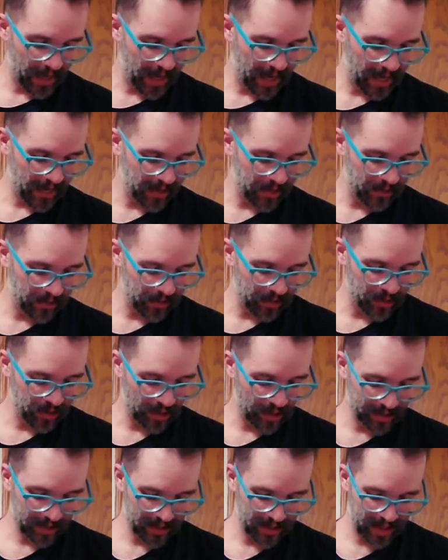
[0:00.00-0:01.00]
I had to
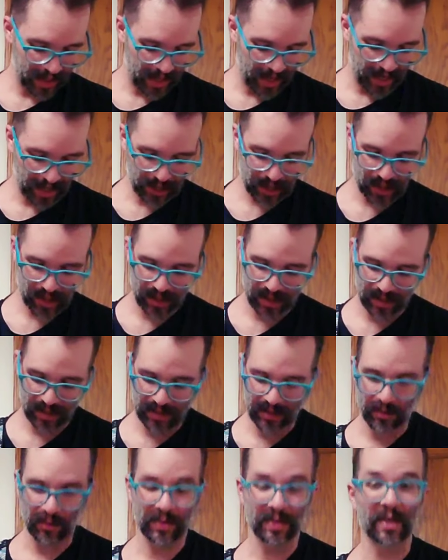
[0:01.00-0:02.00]
adjust the action
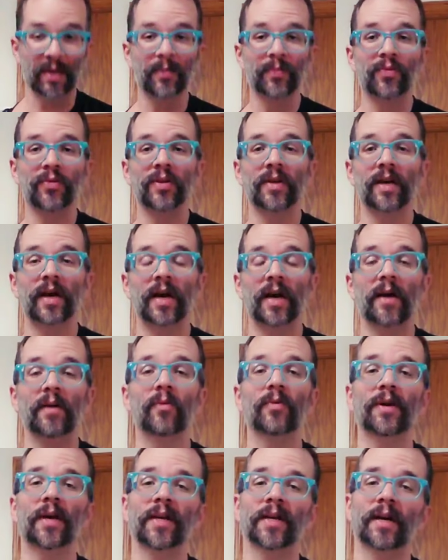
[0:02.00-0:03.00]
because it was up pretty high
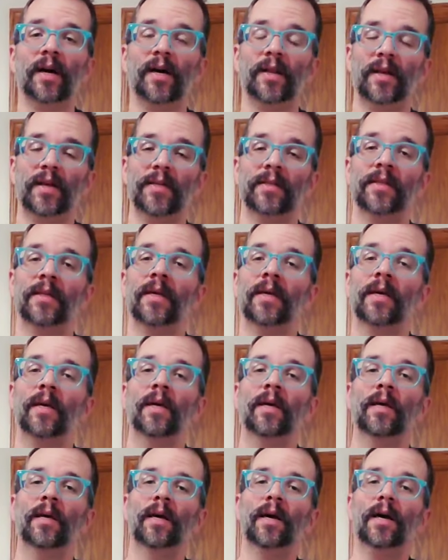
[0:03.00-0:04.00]
when I got it.
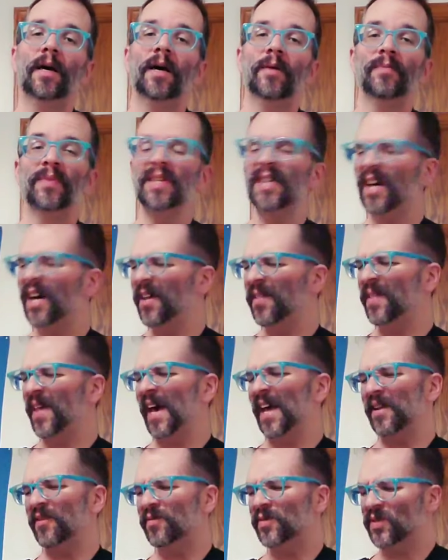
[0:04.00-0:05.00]
Beyond
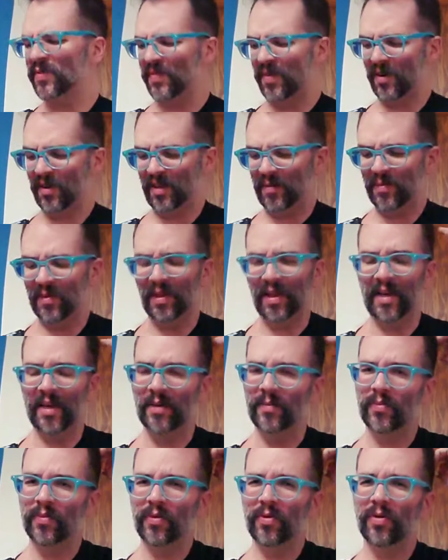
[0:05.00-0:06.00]
that, it was fairly
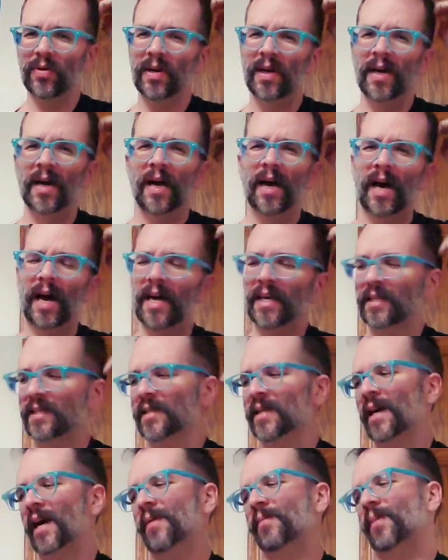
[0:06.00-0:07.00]
playable. I
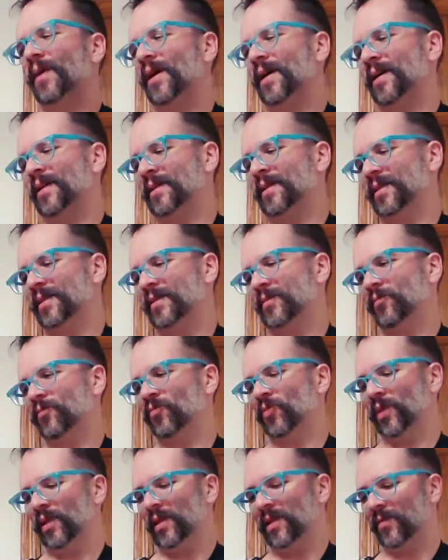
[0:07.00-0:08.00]
think I might
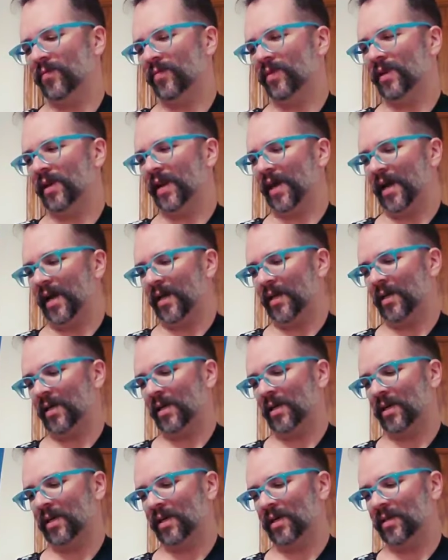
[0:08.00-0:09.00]
relieve the neck
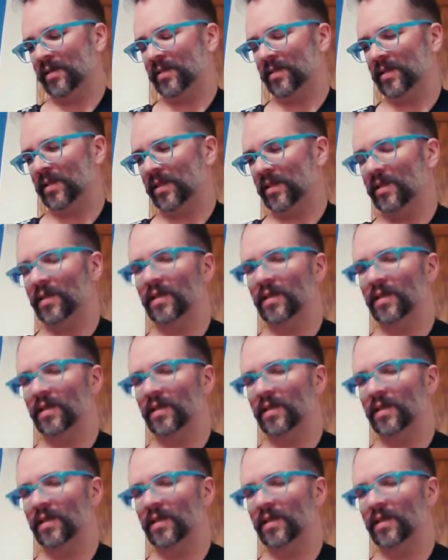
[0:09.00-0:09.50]
because